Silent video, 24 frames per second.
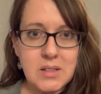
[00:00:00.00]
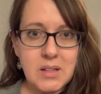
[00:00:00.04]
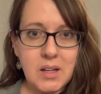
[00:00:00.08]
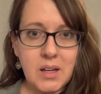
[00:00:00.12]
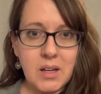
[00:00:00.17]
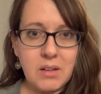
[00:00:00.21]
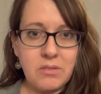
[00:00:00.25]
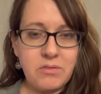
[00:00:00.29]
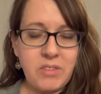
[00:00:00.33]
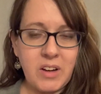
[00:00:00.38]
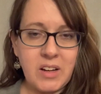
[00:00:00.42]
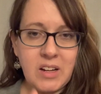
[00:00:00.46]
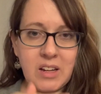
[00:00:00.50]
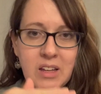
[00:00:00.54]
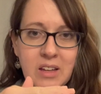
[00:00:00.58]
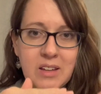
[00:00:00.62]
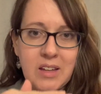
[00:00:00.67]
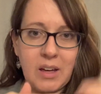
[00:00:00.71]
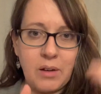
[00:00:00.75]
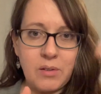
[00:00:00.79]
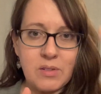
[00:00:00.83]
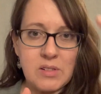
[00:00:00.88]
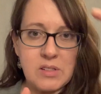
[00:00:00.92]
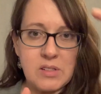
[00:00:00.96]
finding a
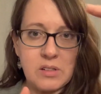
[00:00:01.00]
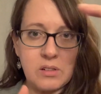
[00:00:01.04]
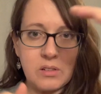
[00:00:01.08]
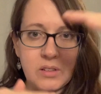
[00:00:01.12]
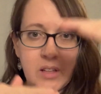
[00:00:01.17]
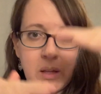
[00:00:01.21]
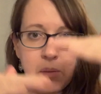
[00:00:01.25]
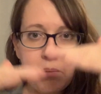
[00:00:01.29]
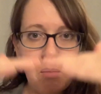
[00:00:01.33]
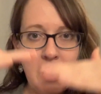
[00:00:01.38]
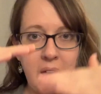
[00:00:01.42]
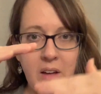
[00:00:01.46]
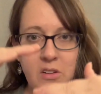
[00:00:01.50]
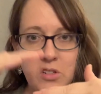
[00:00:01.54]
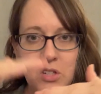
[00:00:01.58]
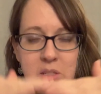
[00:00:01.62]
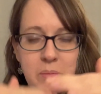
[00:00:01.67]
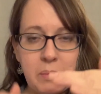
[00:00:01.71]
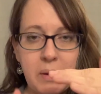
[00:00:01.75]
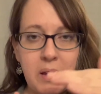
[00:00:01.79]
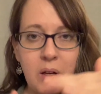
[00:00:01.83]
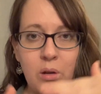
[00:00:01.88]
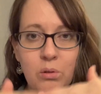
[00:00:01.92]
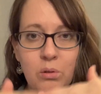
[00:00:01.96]
counselor that matches
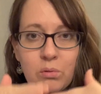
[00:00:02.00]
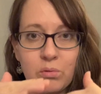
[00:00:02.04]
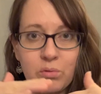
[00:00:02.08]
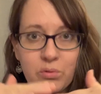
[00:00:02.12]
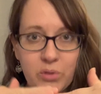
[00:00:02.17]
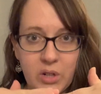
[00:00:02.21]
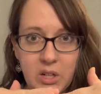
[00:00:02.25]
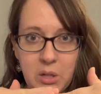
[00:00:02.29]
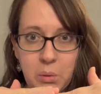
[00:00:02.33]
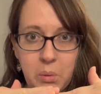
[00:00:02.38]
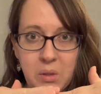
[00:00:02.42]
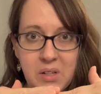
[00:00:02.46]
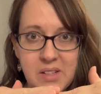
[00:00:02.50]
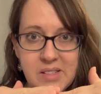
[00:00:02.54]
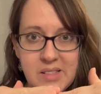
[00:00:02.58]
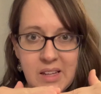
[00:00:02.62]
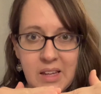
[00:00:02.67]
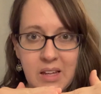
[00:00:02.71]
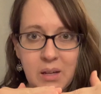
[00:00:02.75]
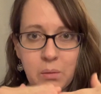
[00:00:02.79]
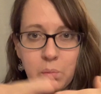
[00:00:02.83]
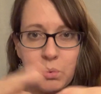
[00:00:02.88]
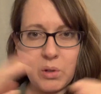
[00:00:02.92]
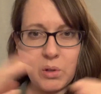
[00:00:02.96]
my own
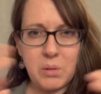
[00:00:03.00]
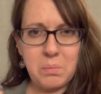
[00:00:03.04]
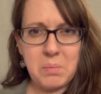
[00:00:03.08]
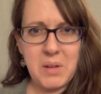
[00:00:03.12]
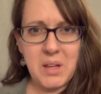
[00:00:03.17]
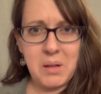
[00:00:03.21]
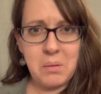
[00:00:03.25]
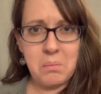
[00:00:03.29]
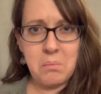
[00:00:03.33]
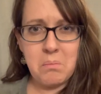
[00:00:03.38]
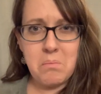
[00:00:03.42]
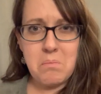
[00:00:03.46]
frequency would be